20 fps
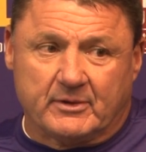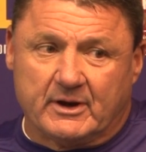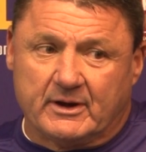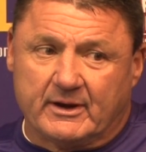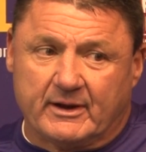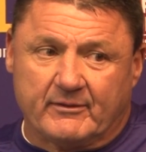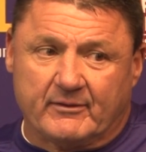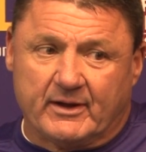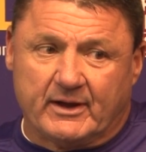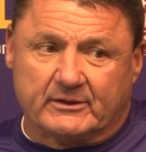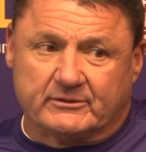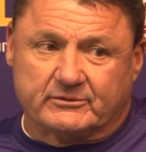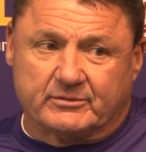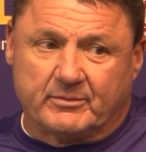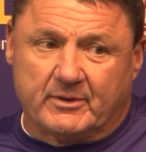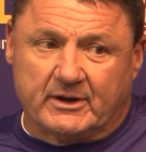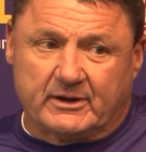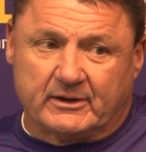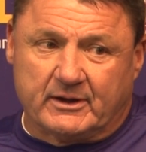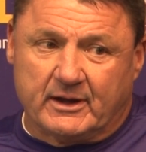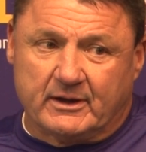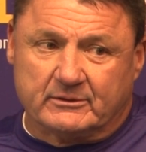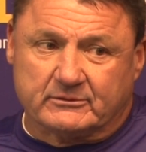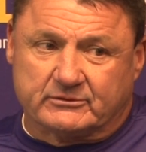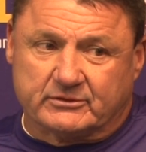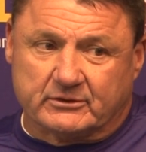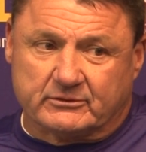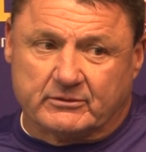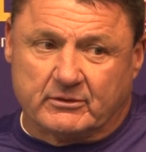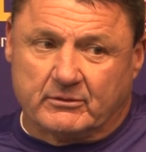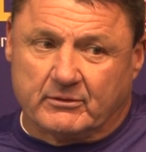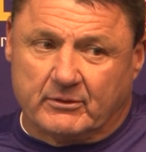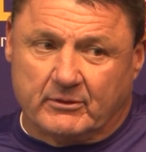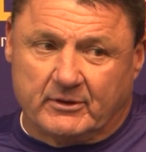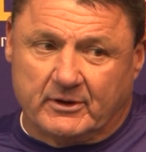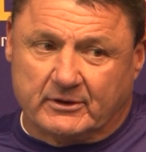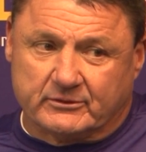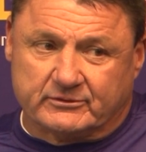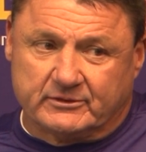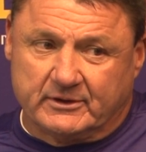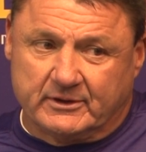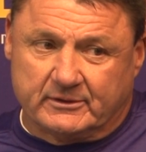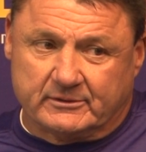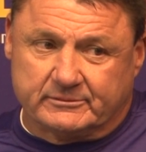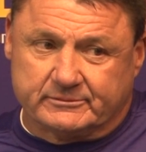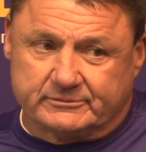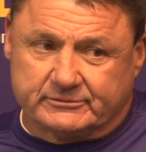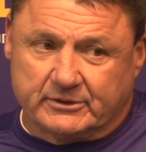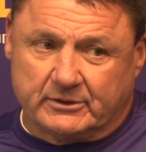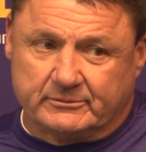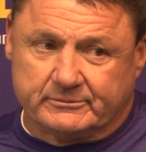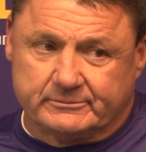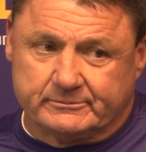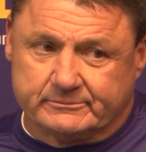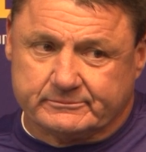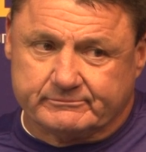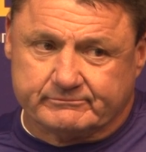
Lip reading: But I never had somebody gain 600 on us either, so.